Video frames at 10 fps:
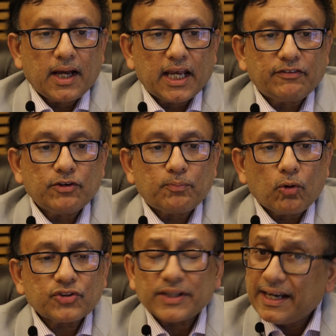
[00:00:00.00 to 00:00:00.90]
If you
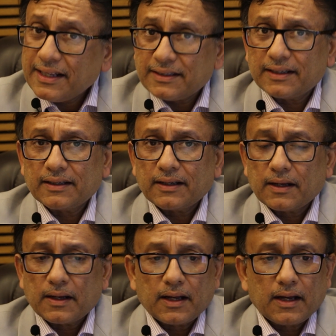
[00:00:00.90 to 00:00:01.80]
post anything
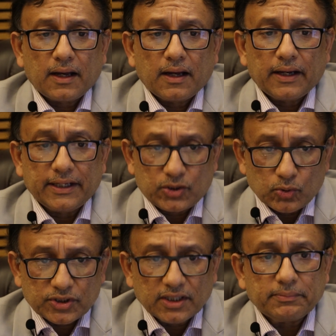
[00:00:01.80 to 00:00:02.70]
in
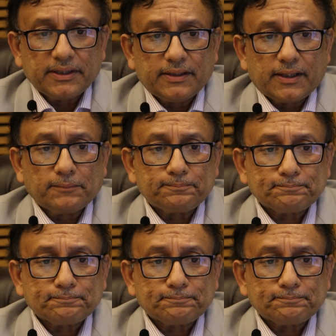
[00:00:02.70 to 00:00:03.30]
social media,